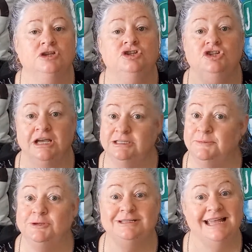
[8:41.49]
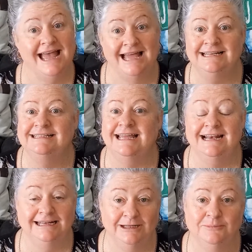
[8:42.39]
just because they hadn't done
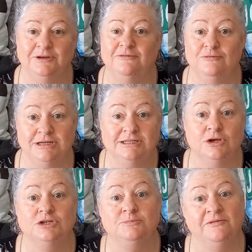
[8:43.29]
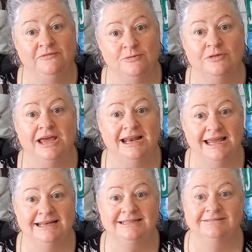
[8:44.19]
a little bit of research before they
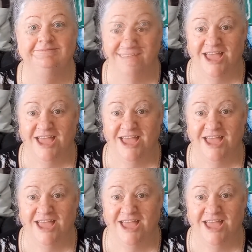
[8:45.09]
landed.